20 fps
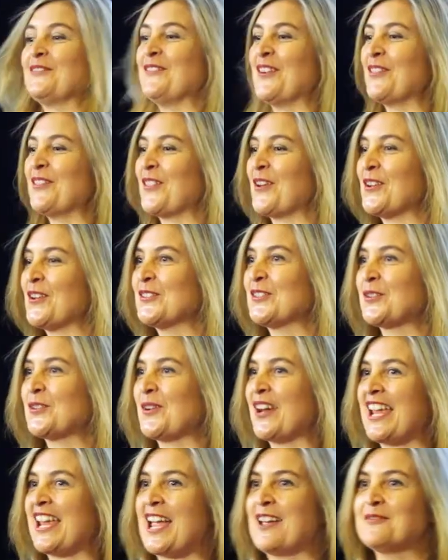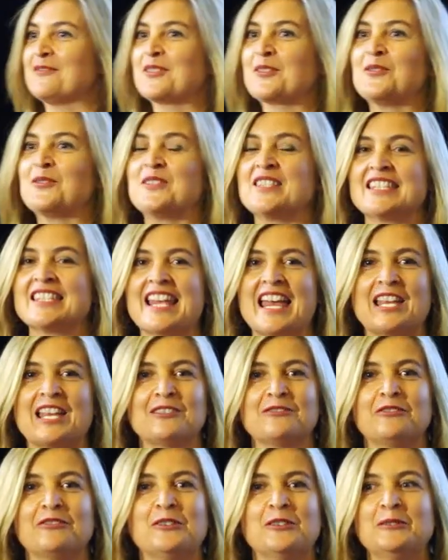of what those 3 F's could
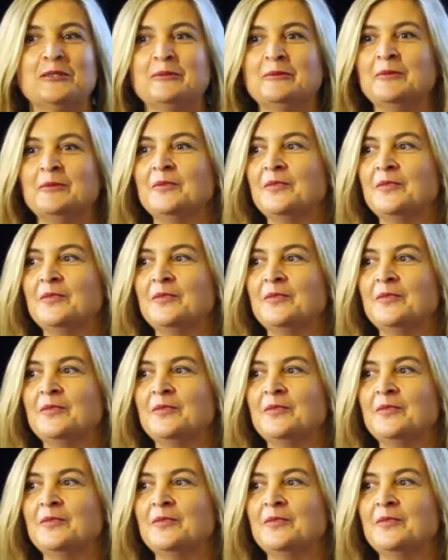stand for?